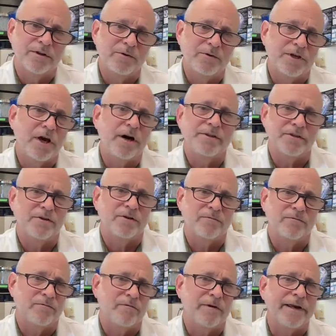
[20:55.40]
cuts are
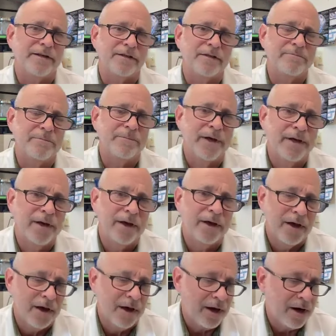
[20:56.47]
random.
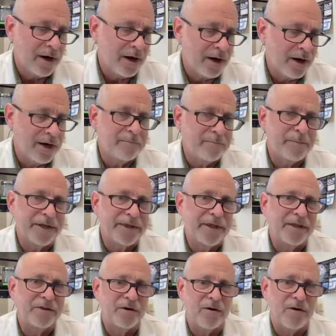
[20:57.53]
But
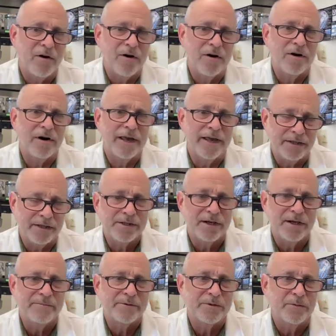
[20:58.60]
then there are
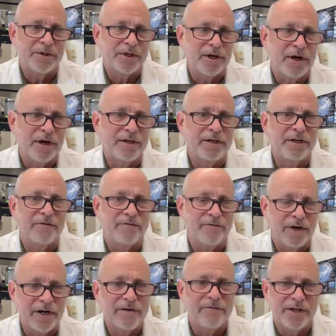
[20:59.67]
enzymes which cut it at
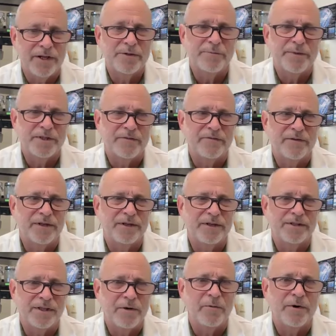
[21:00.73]
very, very specific
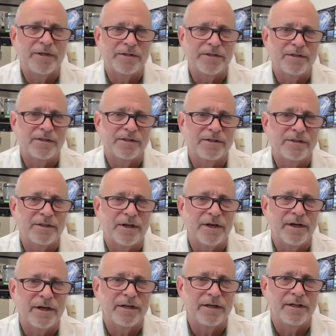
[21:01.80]
sequences.
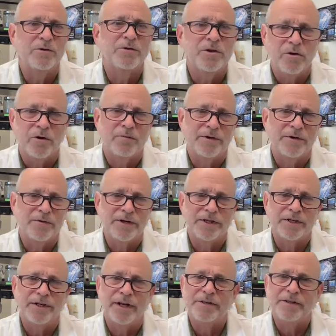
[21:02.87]
And those are called
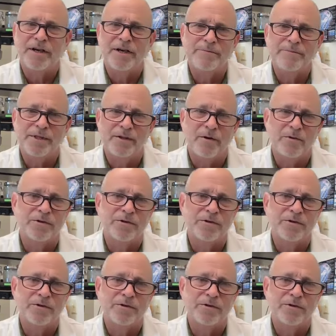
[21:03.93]
restriction enzymes. Those